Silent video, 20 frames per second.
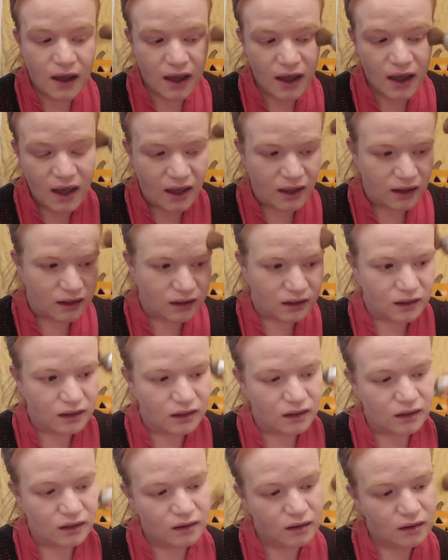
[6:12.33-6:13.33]
And
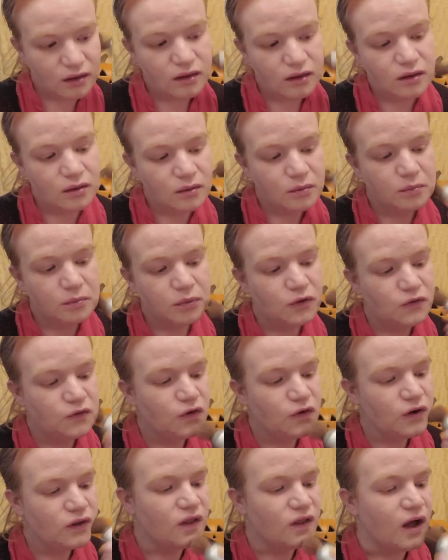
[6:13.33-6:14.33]

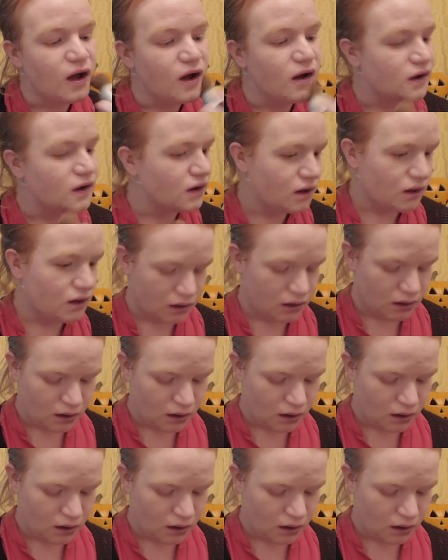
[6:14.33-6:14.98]
before long,